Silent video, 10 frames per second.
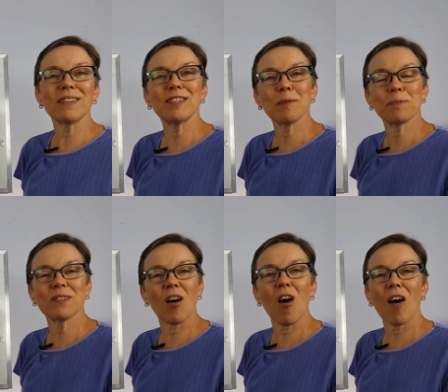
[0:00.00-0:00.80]

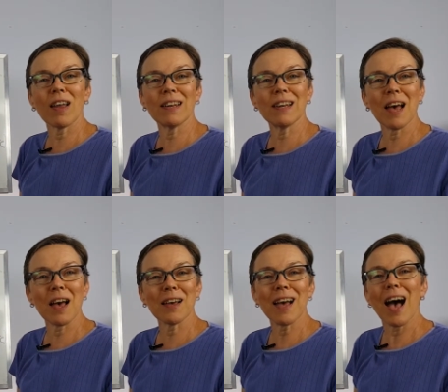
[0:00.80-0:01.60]
tips on
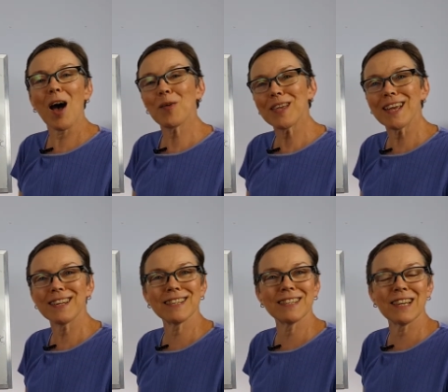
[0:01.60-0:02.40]
uh, how to
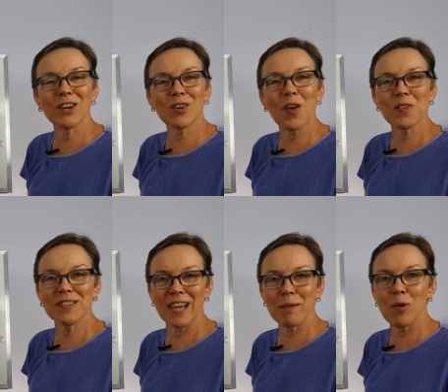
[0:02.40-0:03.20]
get dinner on the
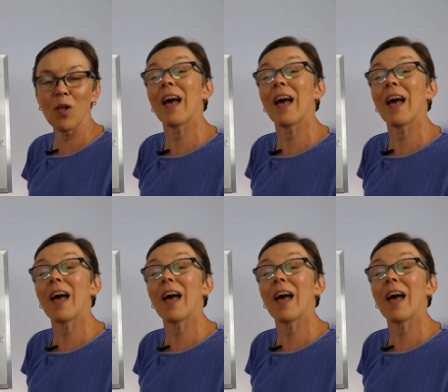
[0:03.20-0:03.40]
table,